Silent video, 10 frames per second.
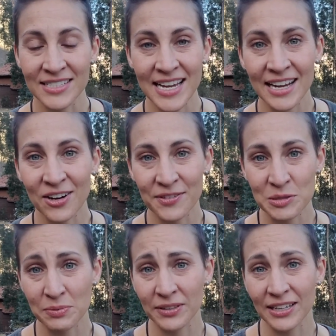To take on
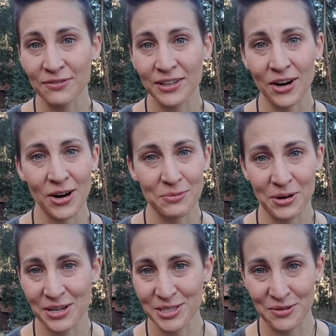this belief that hard
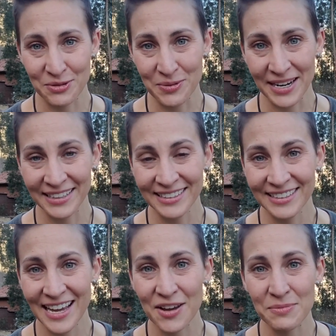work is overrated
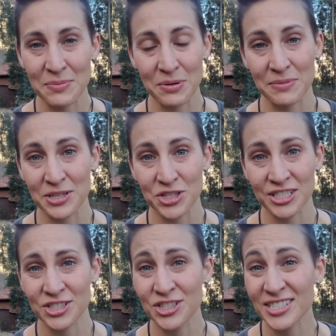gave me
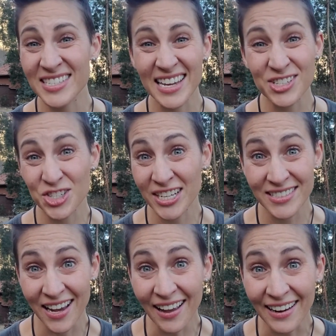permission to just get
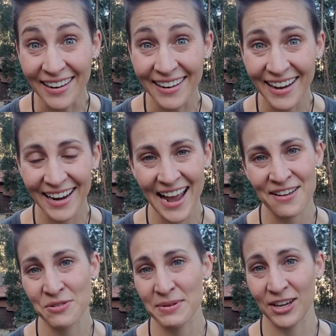shit done and
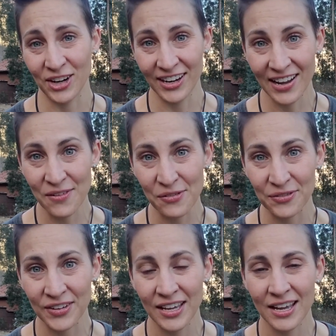have it be good enough.